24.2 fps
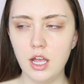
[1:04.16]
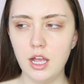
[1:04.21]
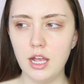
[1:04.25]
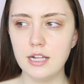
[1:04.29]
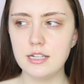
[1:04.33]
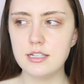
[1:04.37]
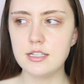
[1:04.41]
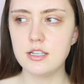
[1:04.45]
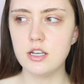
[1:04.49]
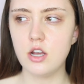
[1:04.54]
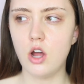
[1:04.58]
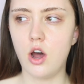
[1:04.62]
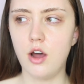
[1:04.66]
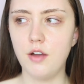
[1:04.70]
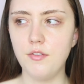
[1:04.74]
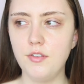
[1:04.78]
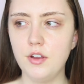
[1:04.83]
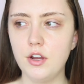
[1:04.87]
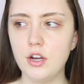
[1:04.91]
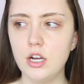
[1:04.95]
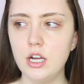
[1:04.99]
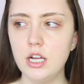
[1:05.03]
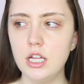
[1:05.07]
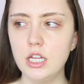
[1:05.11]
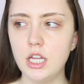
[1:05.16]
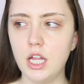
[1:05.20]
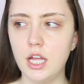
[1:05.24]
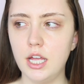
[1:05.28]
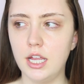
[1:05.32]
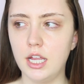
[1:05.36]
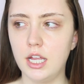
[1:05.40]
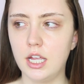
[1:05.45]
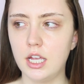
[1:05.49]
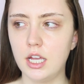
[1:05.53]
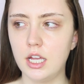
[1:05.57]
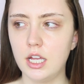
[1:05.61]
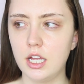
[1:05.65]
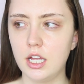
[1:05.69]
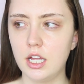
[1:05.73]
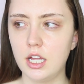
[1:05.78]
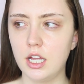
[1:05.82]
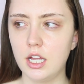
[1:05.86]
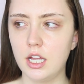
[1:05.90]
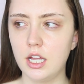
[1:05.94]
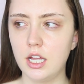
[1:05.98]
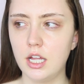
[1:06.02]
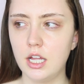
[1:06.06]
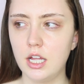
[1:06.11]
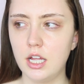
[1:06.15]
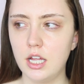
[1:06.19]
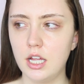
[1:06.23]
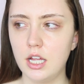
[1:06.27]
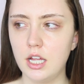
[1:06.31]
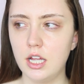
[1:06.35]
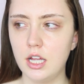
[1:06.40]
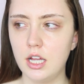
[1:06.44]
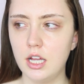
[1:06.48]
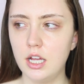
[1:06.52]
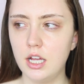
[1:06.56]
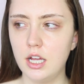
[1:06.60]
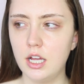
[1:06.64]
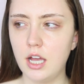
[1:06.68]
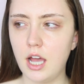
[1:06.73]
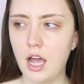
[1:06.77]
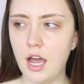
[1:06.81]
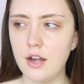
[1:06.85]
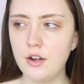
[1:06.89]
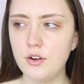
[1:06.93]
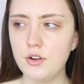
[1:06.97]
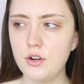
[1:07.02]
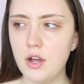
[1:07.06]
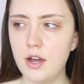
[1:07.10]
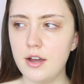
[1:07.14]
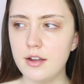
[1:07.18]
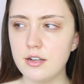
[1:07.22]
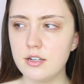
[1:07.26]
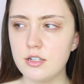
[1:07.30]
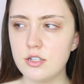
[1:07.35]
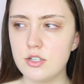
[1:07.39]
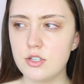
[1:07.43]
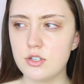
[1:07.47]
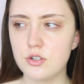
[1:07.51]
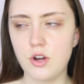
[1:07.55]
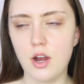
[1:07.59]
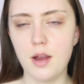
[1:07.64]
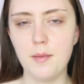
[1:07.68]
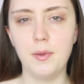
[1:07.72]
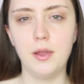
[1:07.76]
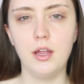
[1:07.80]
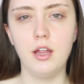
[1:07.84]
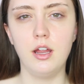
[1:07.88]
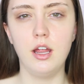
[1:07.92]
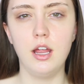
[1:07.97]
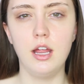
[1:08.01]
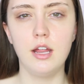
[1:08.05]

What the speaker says: it's not very like, I don't know how to describe it.